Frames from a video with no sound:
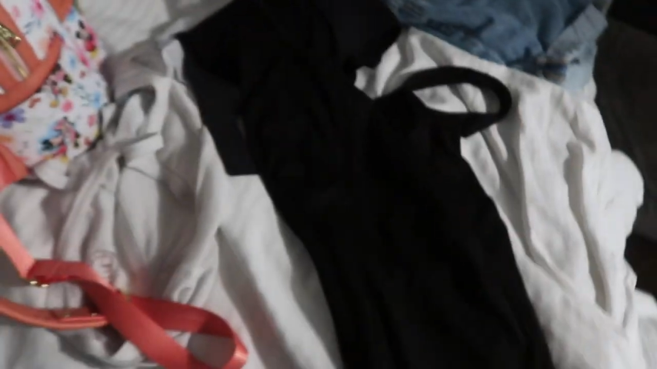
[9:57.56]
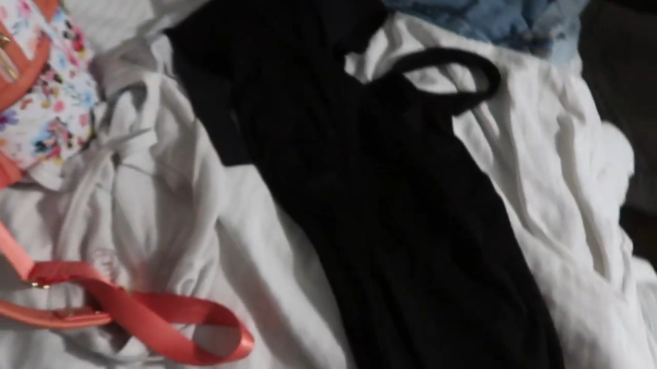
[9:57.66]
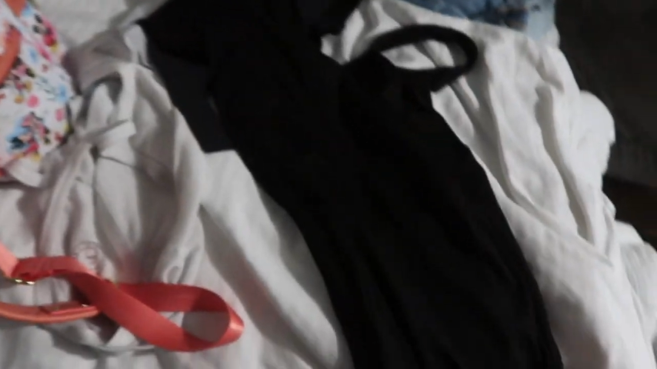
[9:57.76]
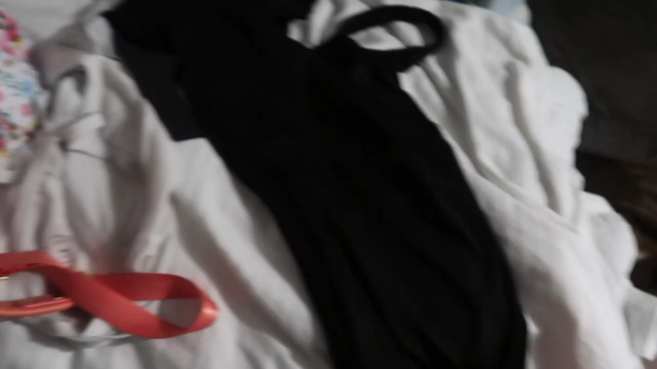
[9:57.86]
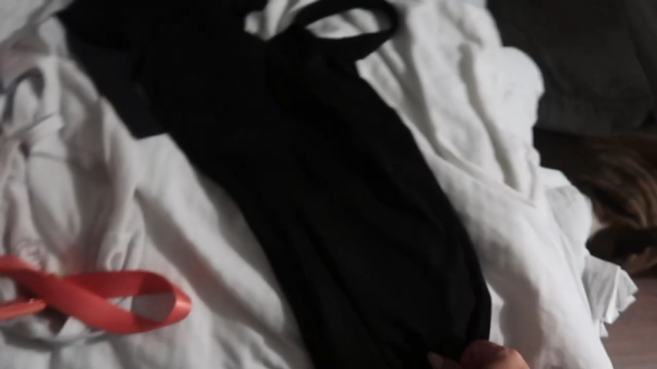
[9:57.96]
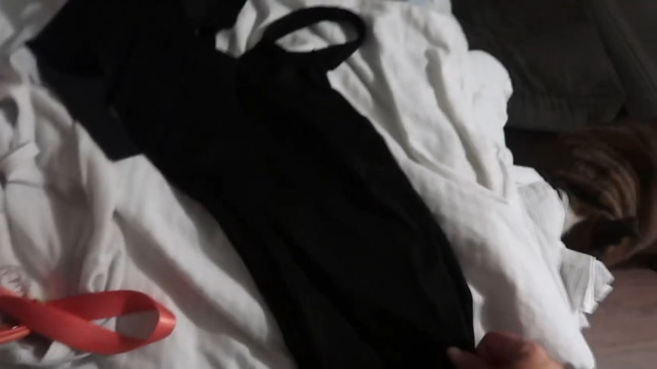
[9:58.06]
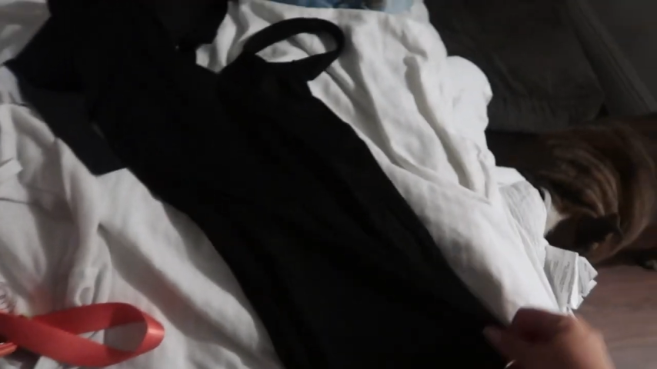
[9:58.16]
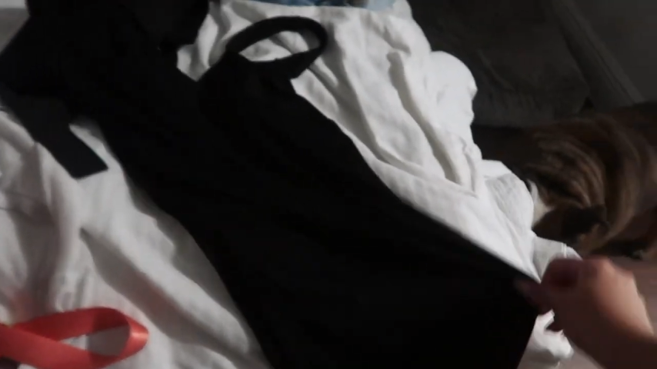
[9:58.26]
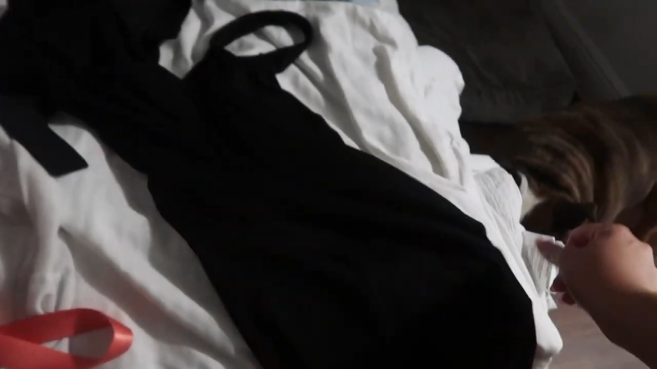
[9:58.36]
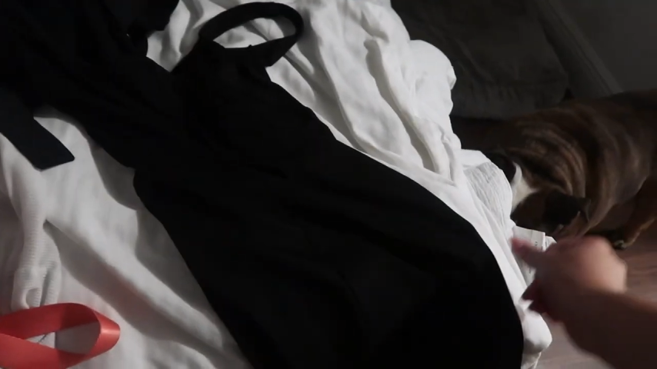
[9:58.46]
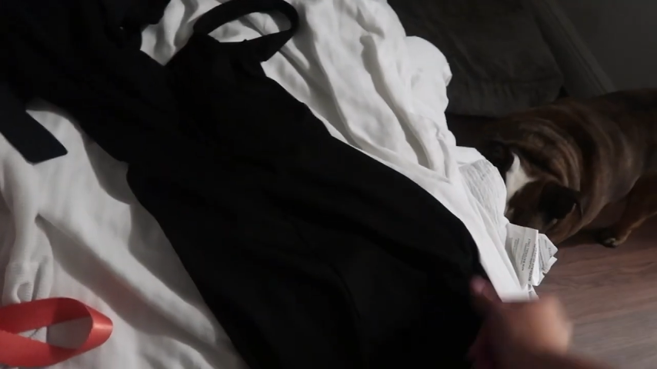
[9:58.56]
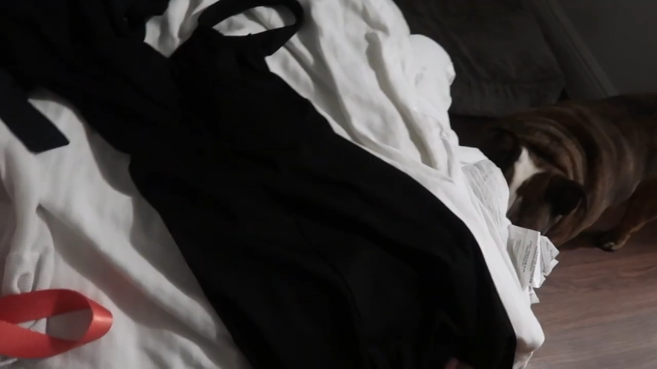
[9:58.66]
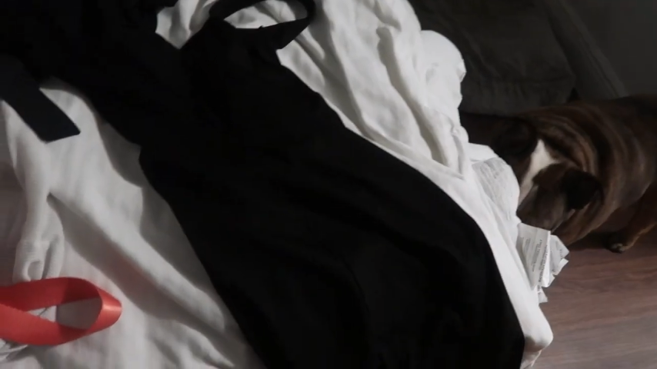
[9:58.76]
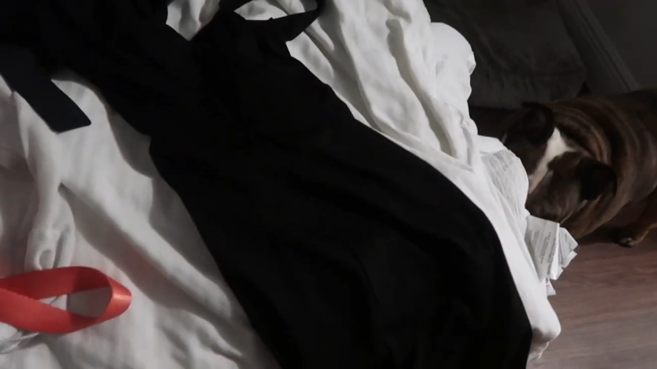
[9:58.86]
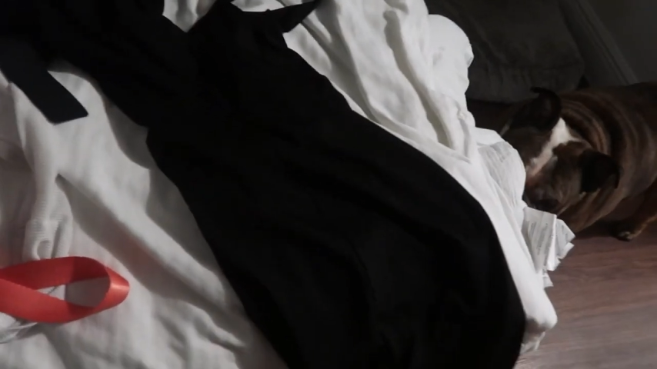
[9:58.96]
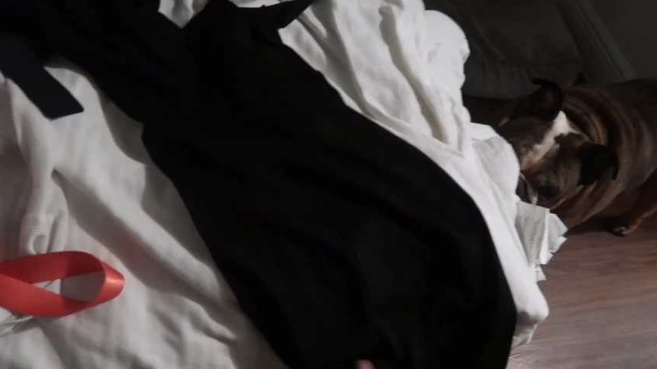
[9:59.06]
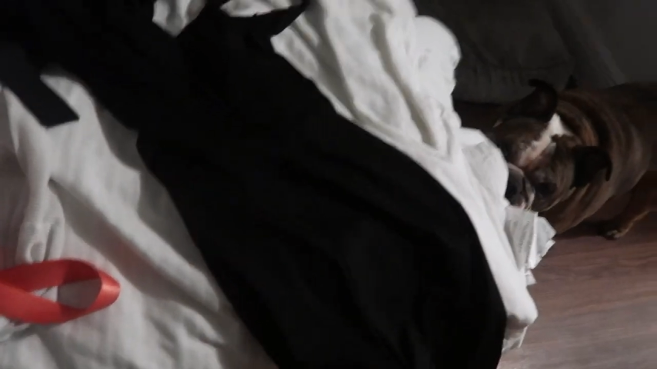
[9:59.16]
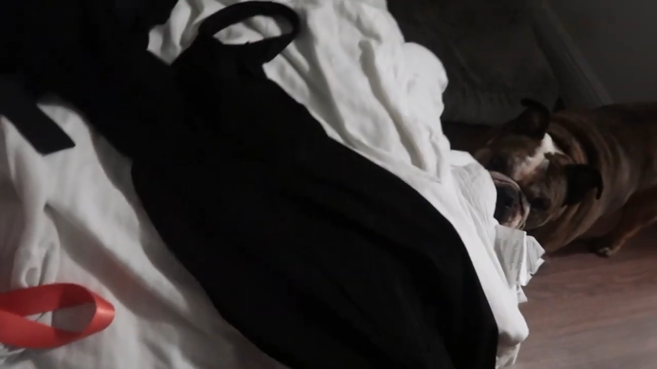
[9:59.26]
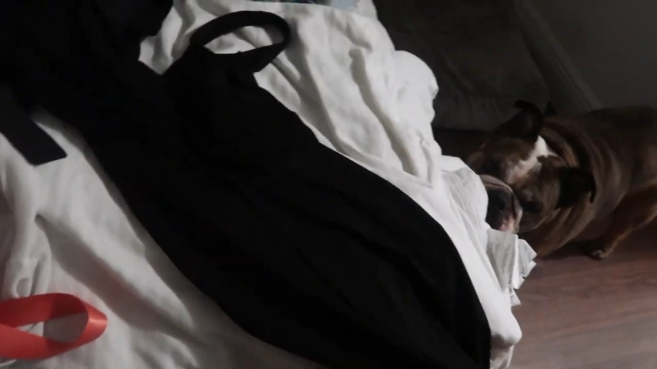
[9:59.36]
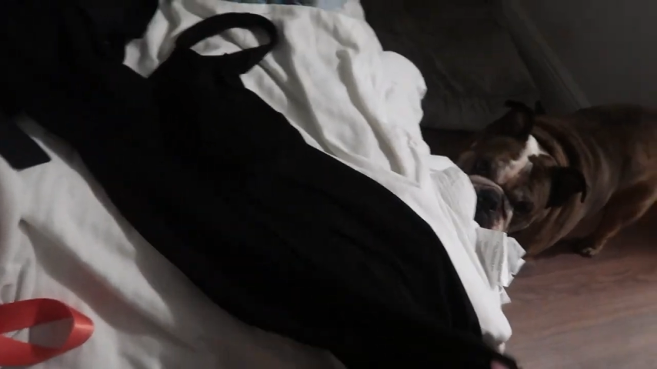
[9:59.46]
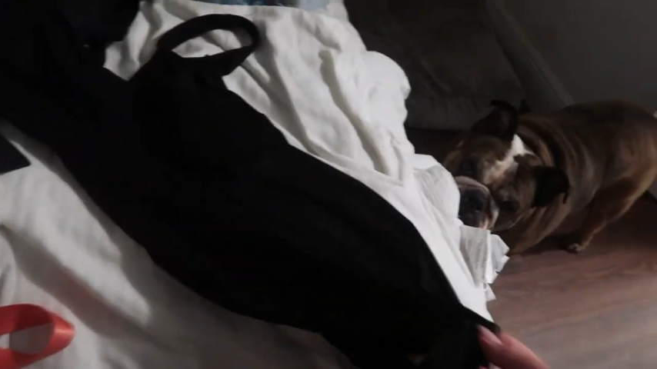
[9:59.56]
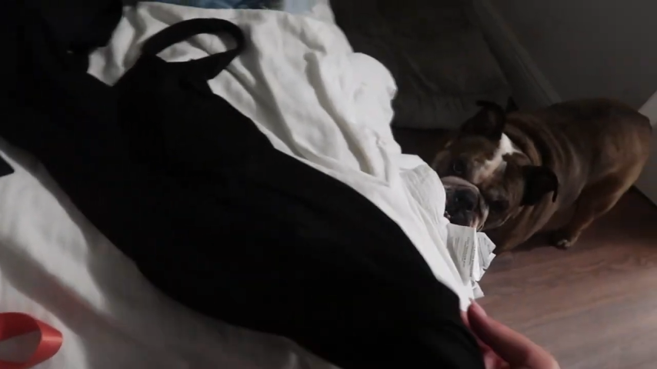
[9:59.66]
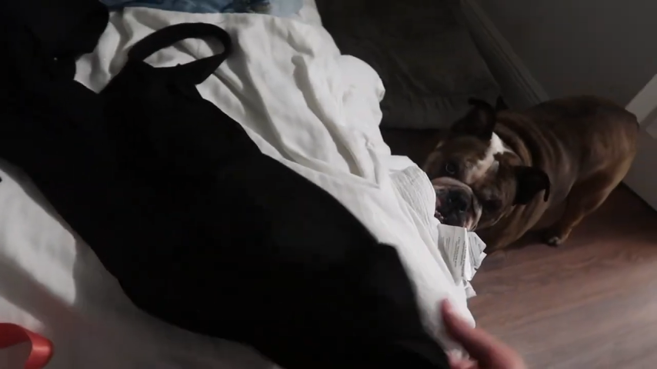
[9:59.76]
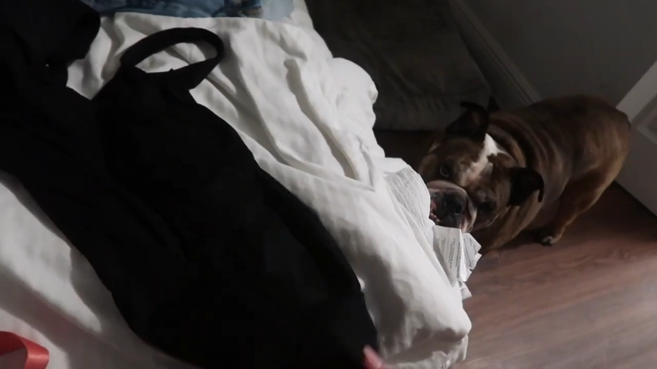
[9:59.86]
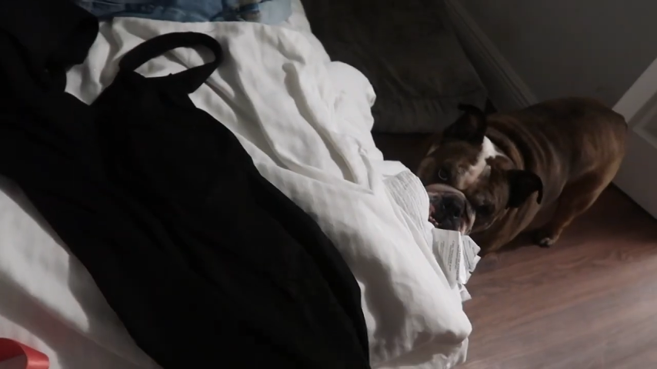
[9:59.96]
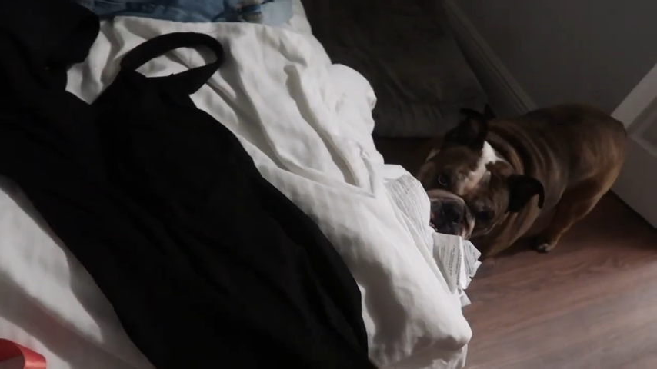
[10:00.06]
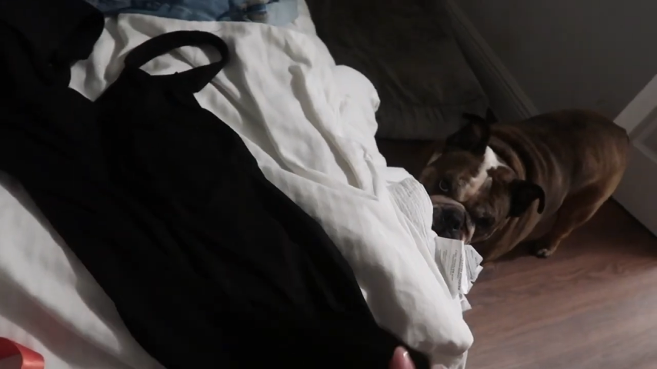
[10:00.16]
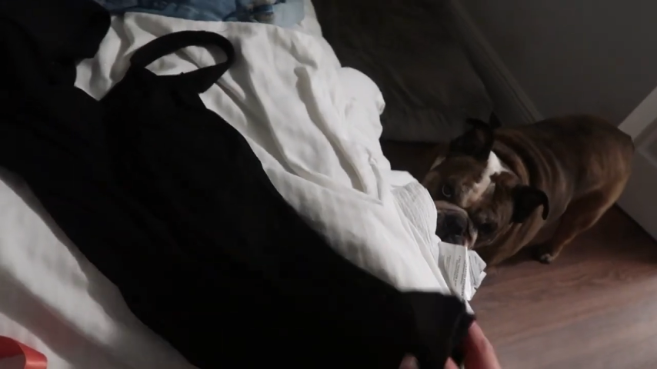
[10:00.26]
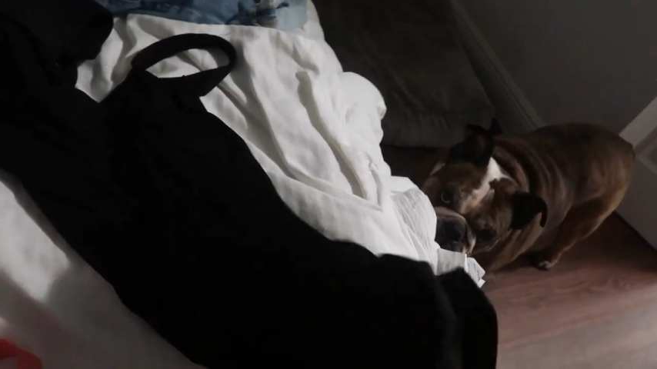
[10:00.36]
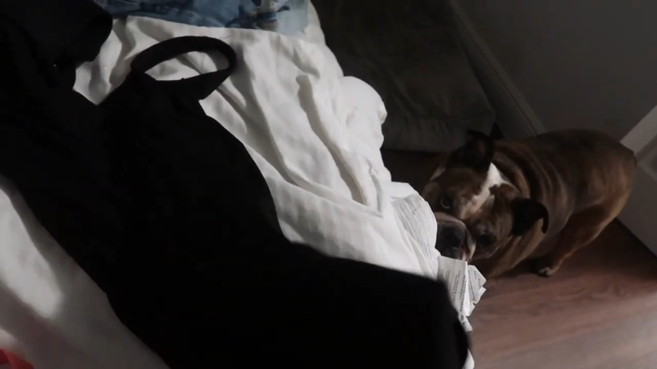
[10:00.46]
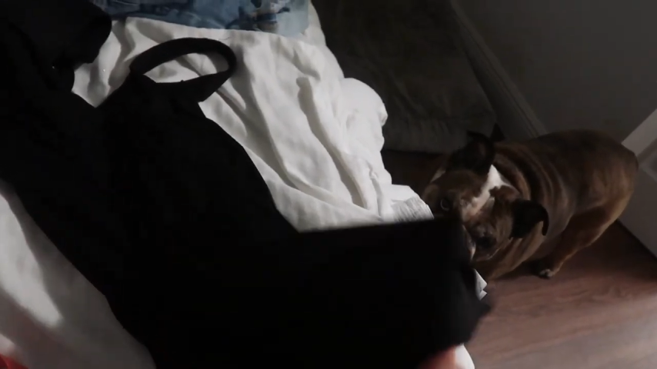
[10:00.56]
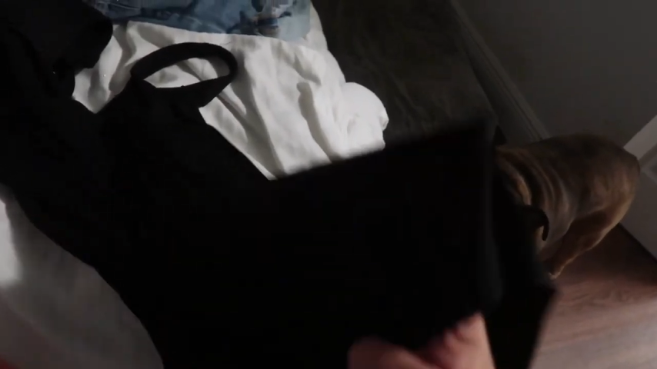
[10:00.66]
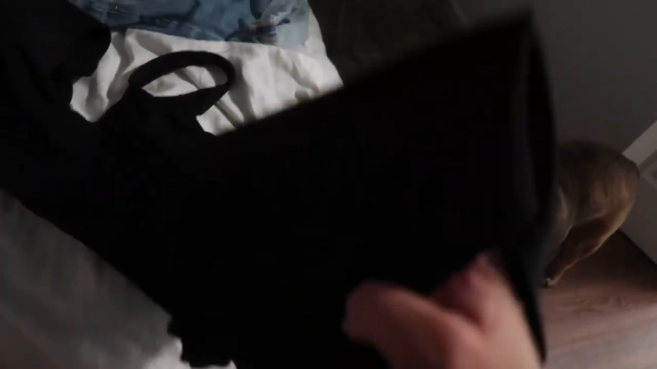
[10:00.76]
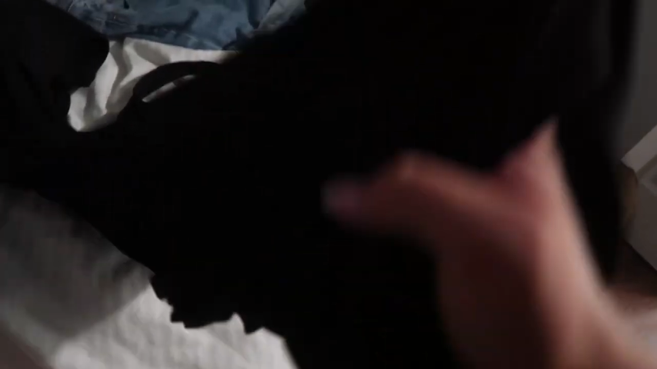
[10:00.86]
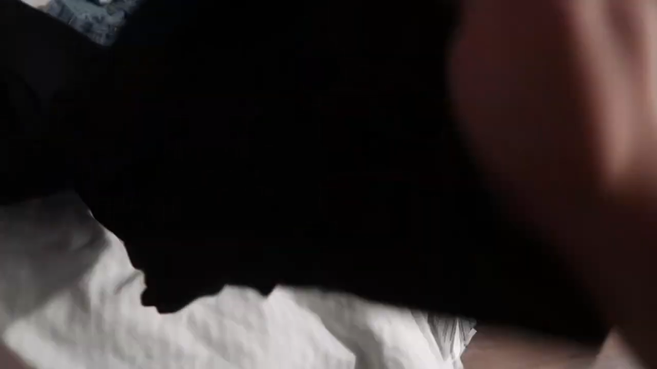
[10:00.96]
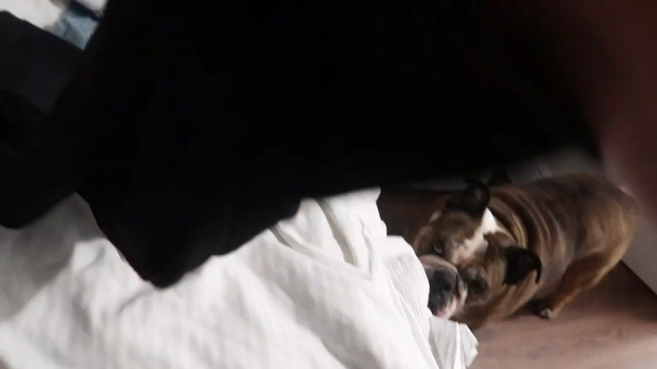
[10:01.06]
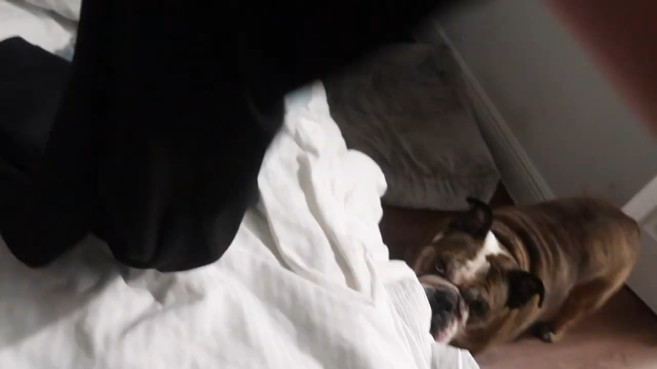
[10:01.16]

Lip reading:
[unreadable: no face in view]